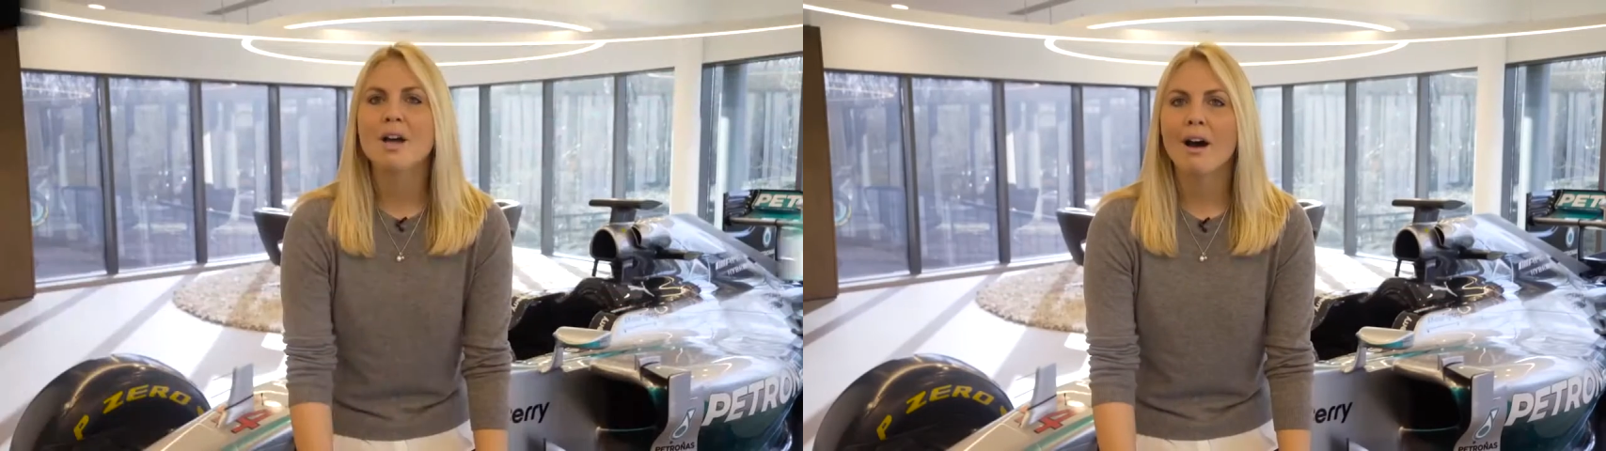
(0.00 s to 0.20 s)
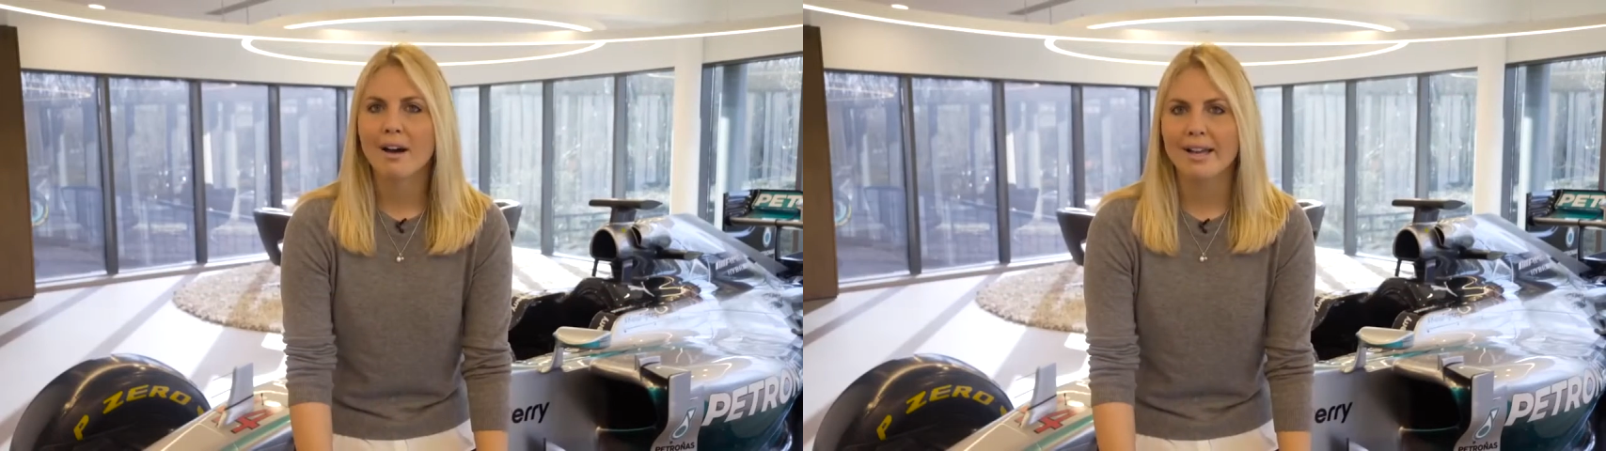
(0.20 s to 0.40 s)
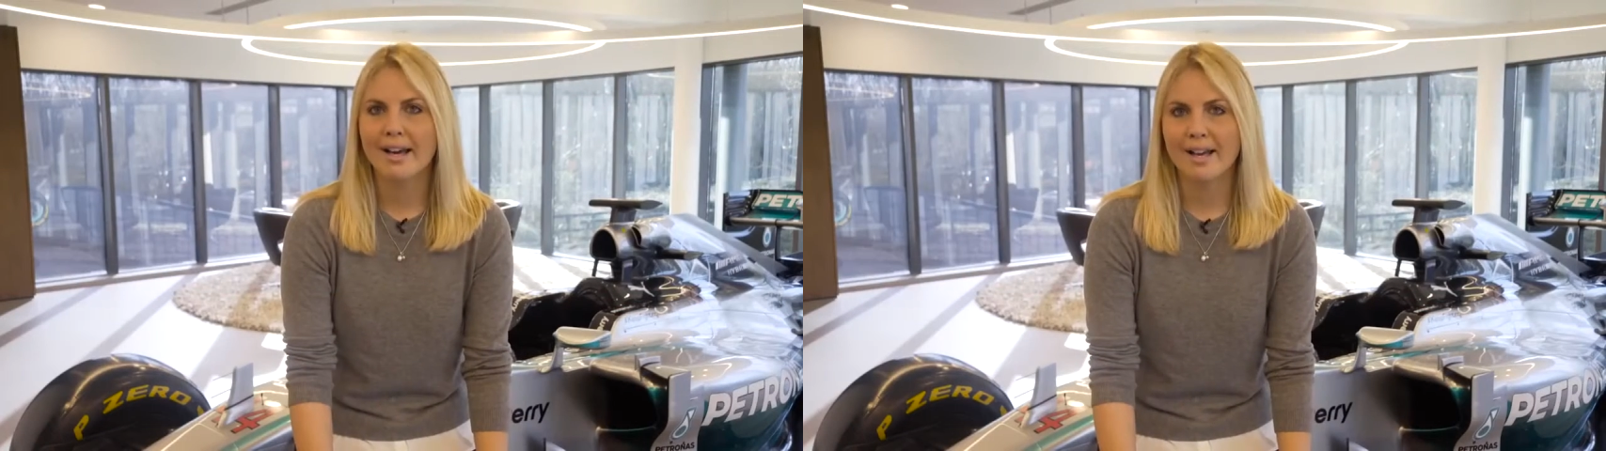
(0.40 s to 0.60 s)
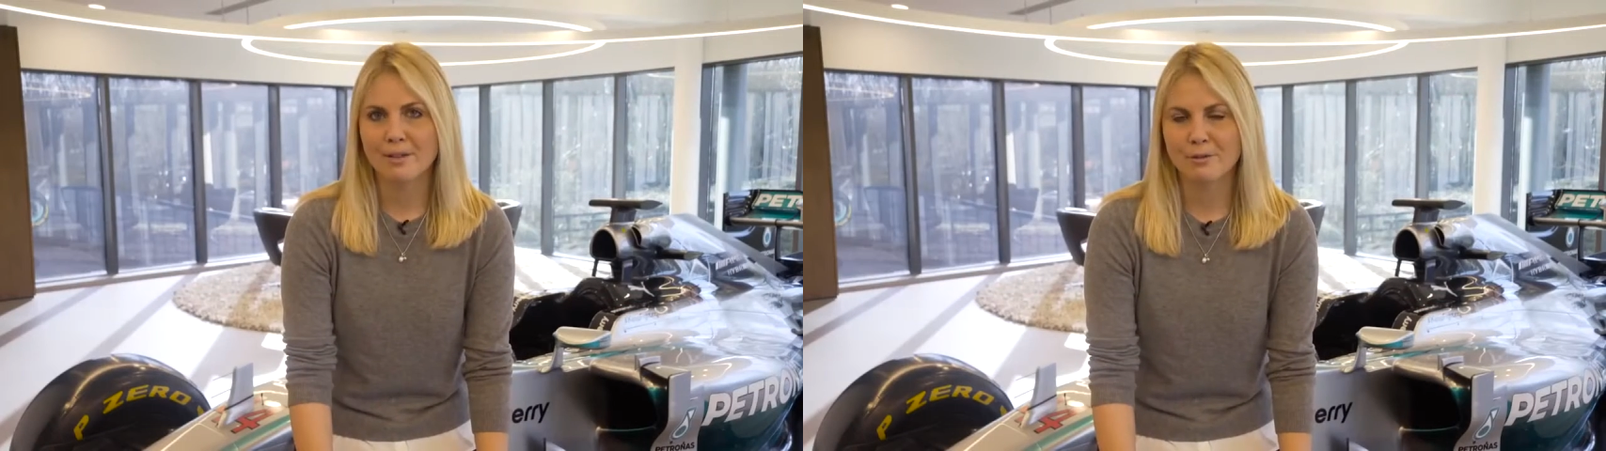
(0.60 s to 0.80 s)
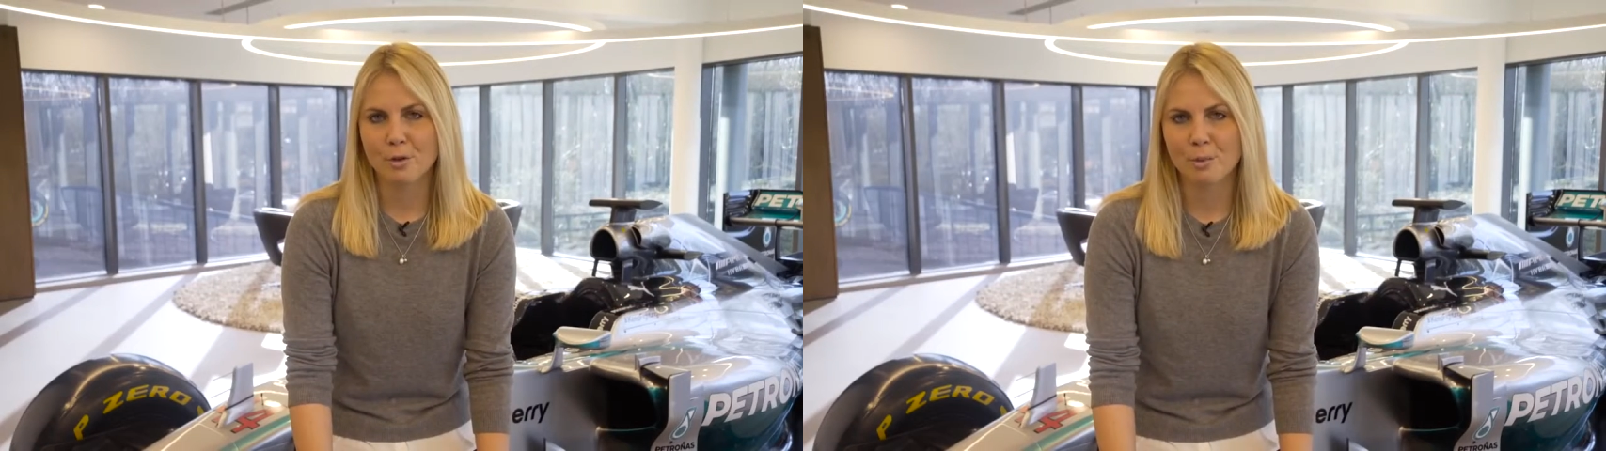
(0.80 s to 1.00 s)
tyre
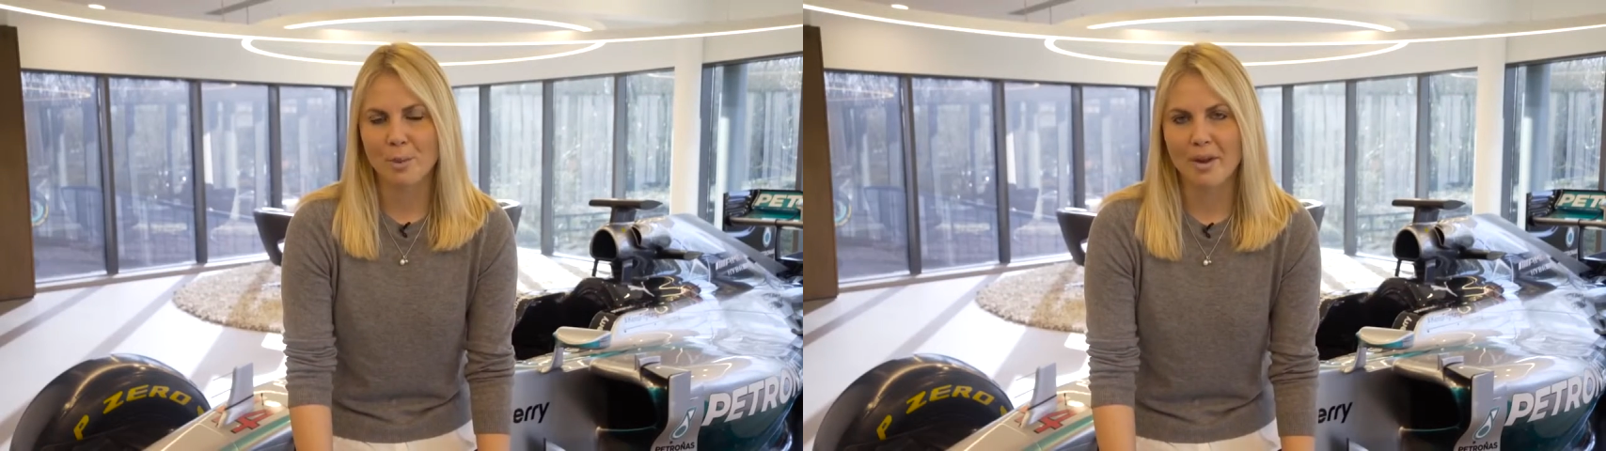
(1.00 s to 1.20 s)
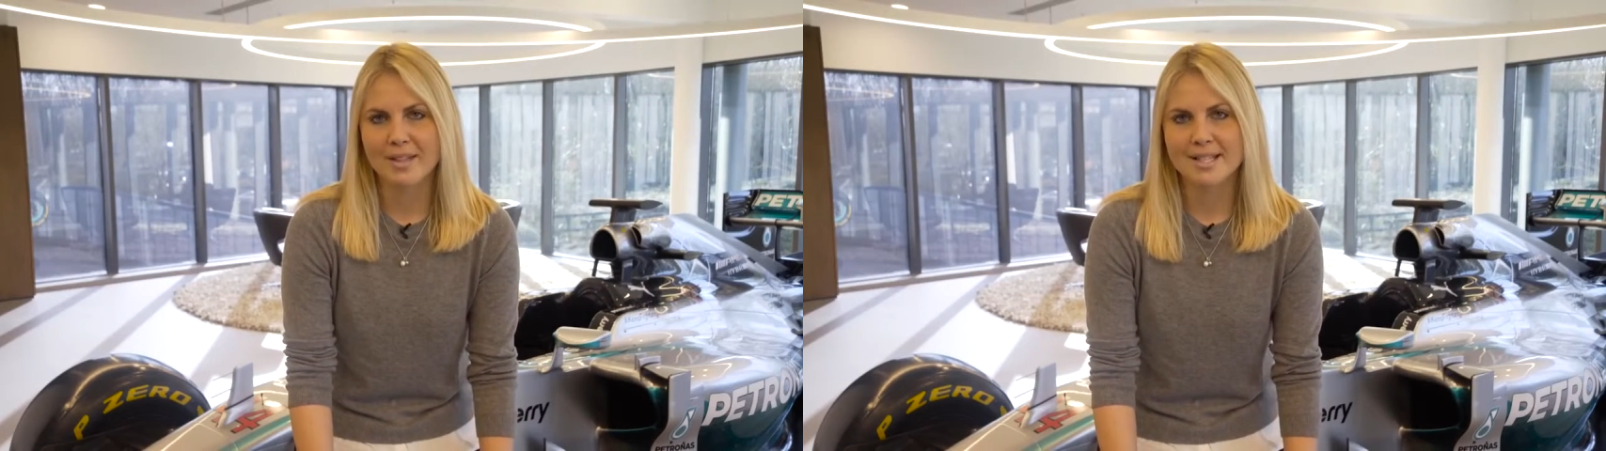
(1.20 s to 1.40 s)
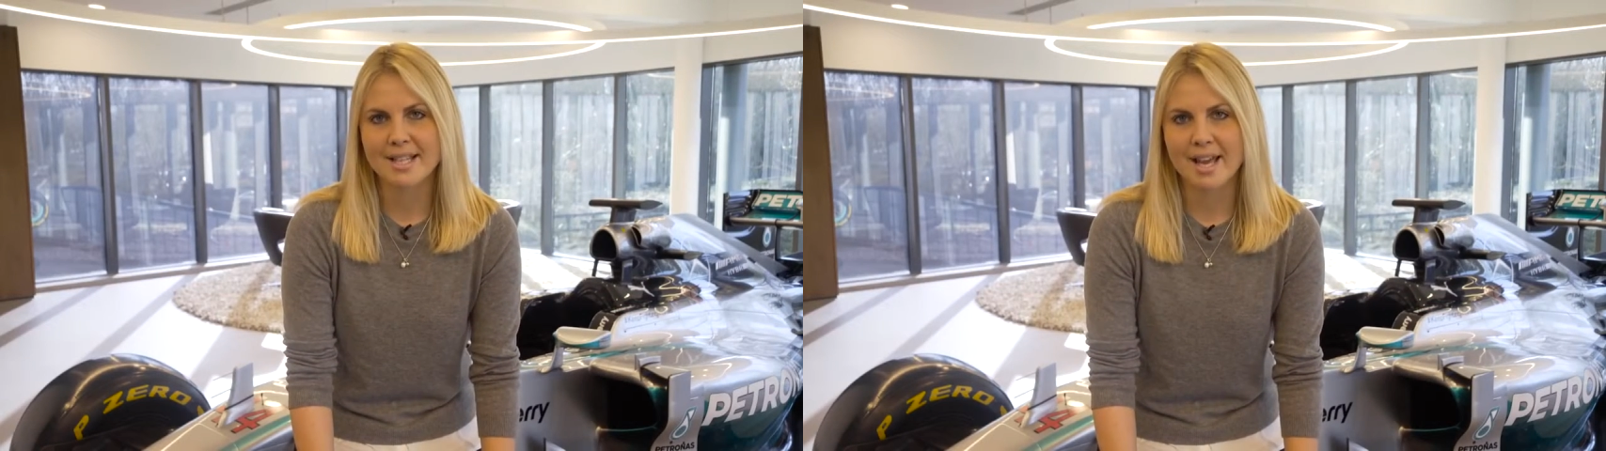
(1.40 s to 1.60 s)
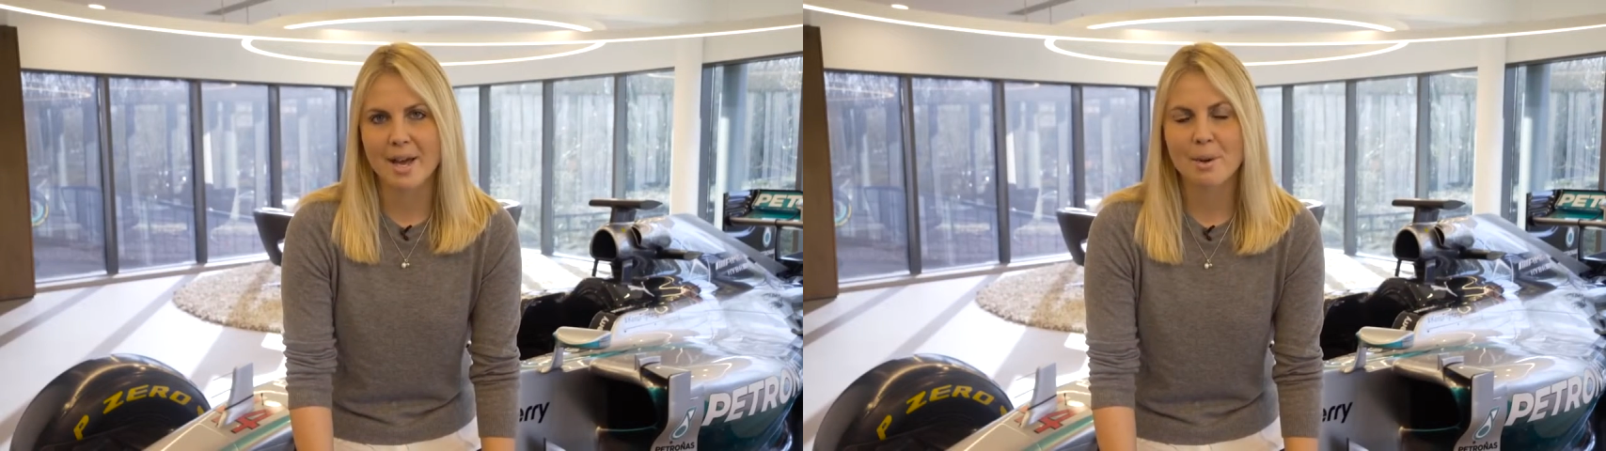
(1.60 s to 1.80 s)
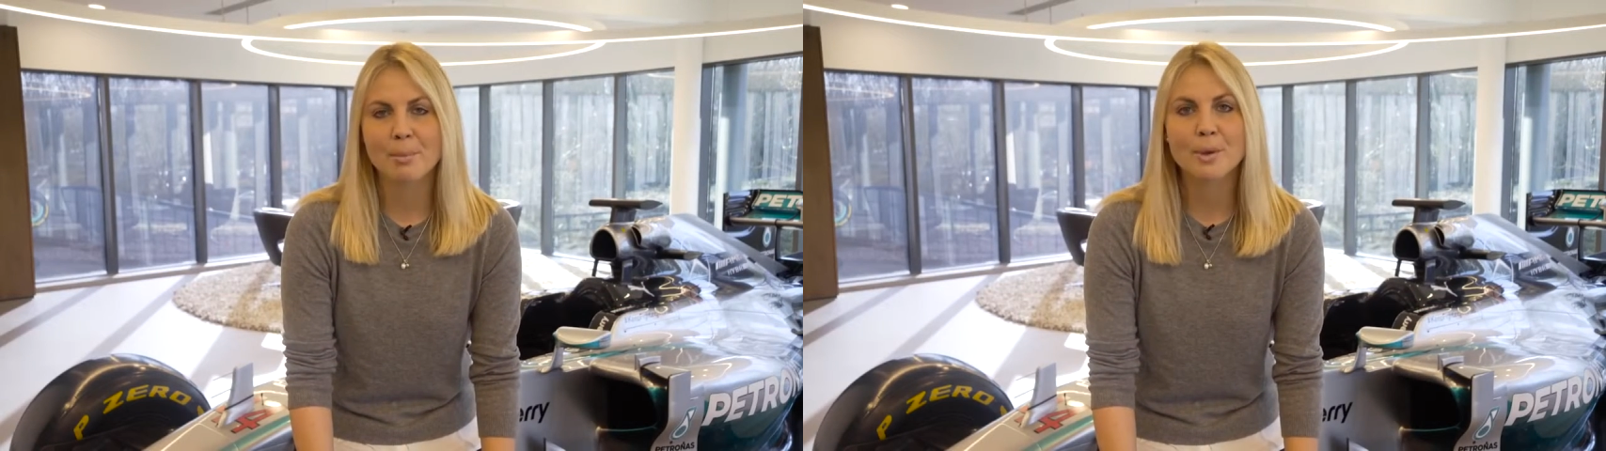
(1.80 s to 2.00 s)
in Formula One this year.